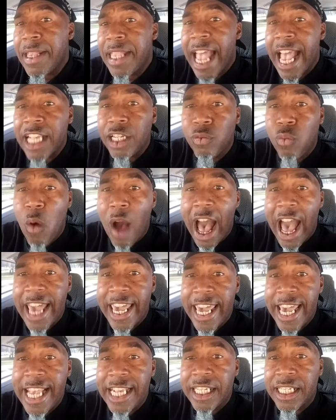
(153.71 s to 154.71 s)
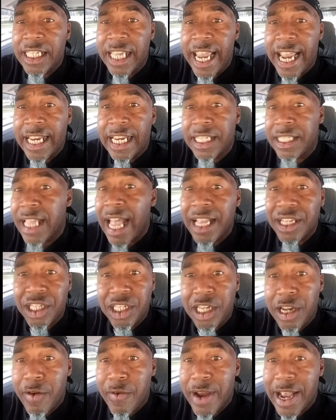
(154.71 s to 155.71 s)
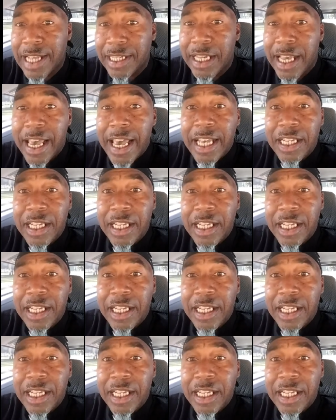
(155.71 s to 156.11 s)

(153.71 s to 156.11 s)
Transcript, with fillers: that's why he's saying it's not serious.